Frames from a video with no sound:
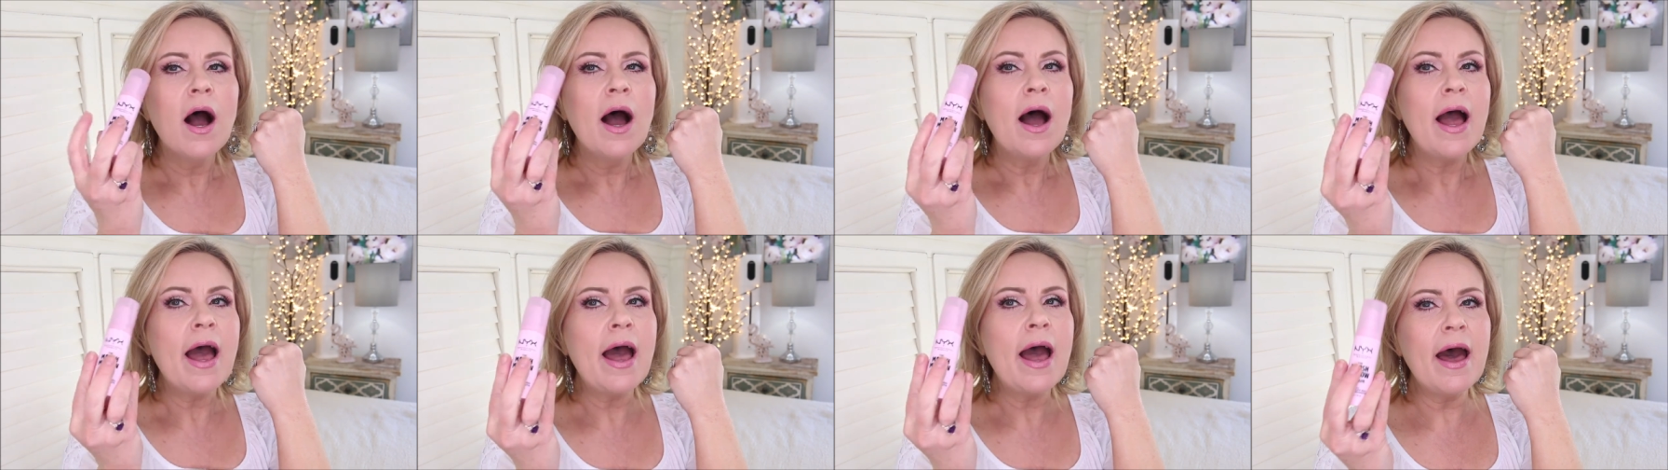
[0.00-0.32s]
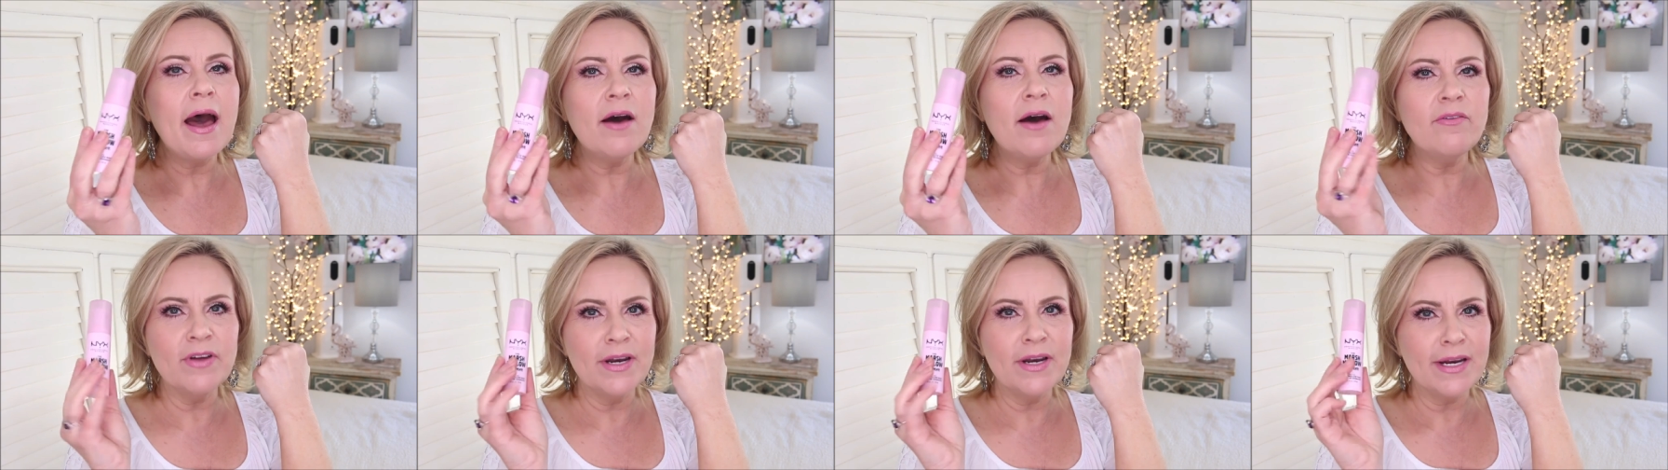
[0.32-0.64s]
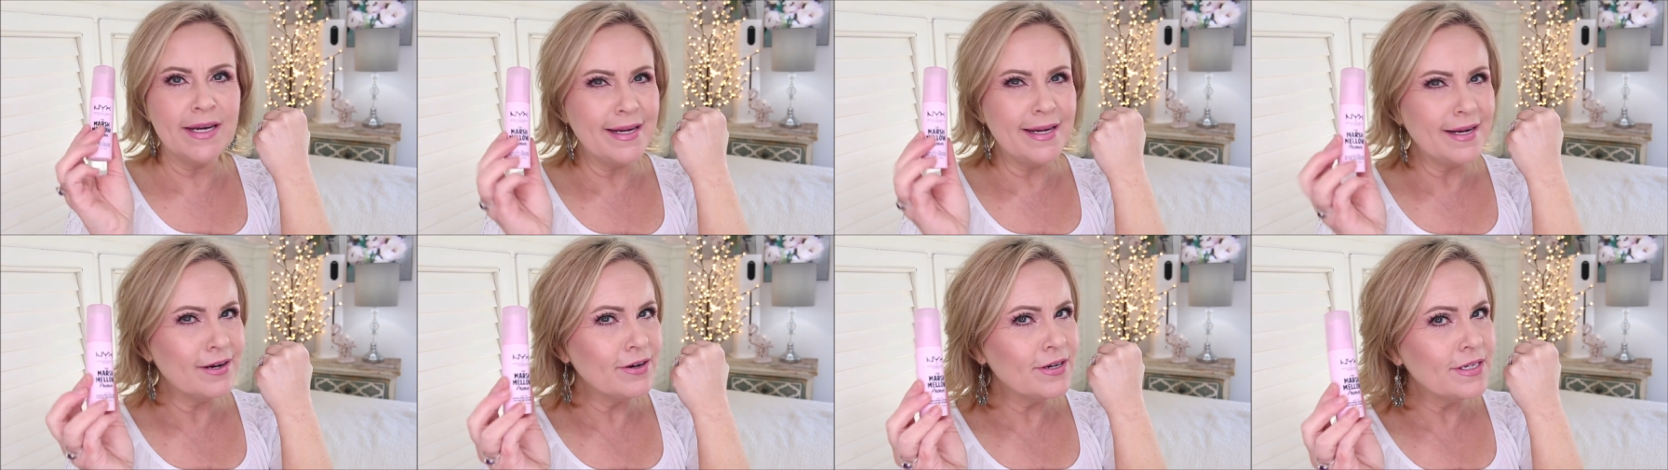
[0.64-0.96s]
have an
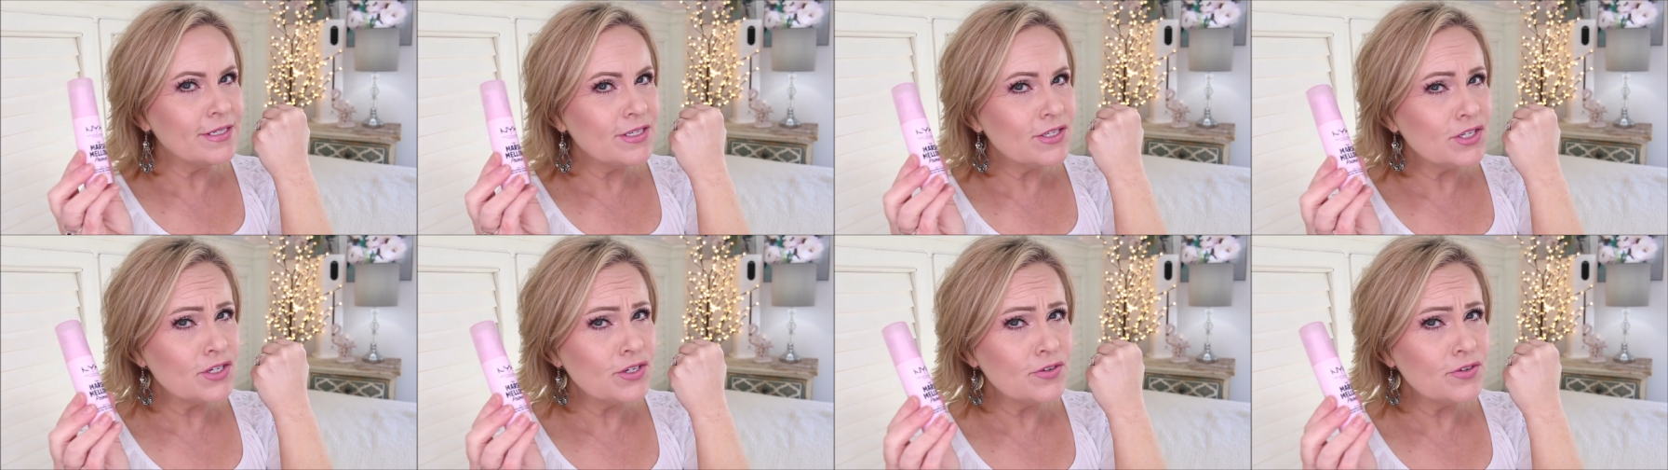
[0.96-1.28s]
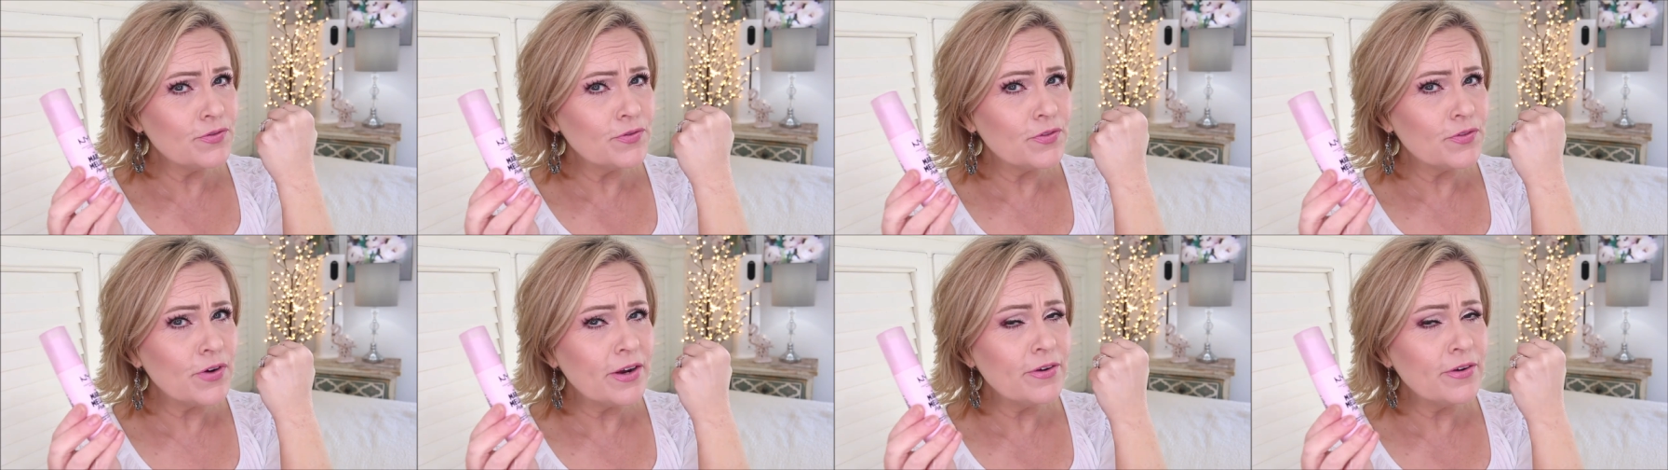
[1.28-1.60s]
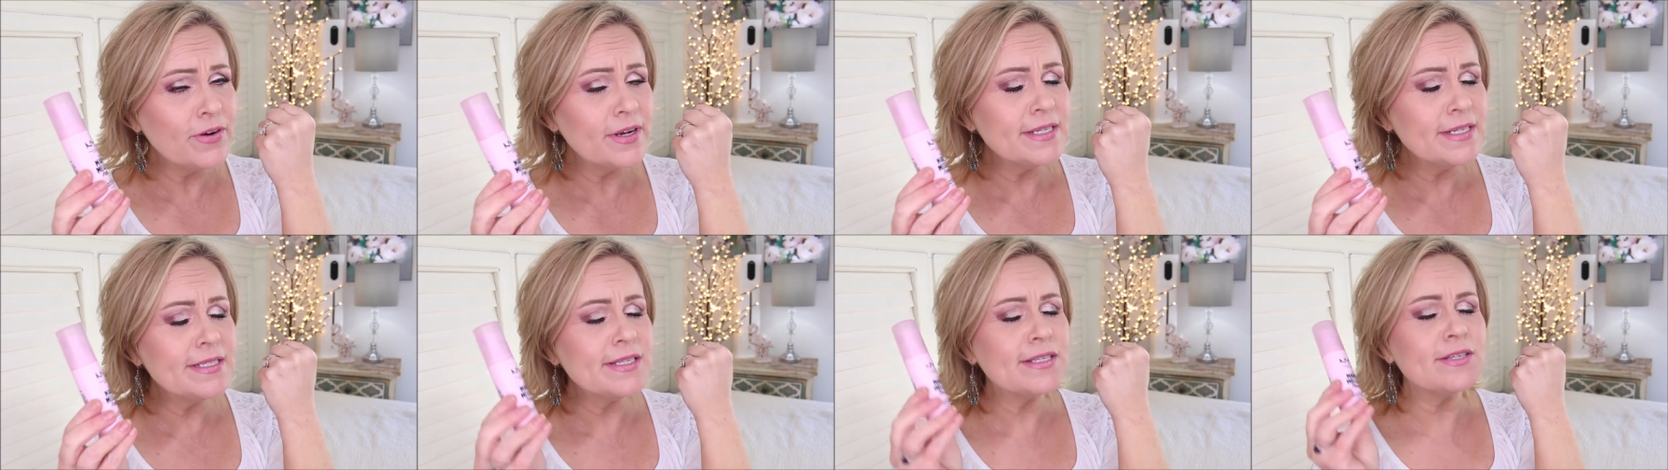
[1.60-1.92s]
adherence to
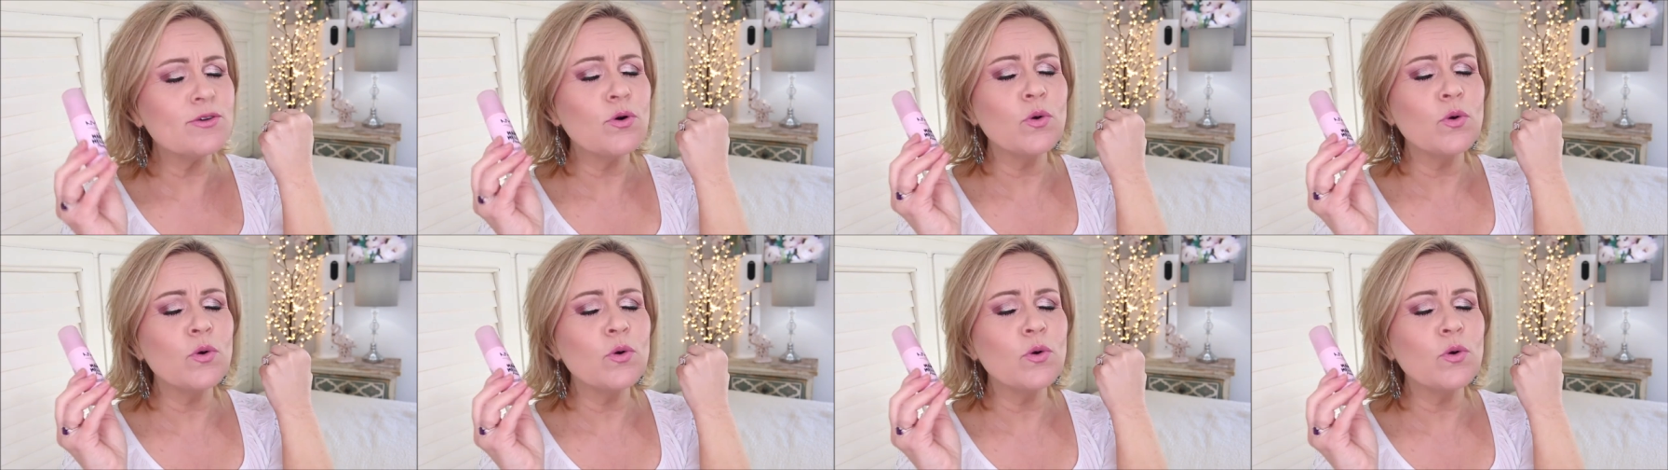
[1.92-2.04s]
fragrance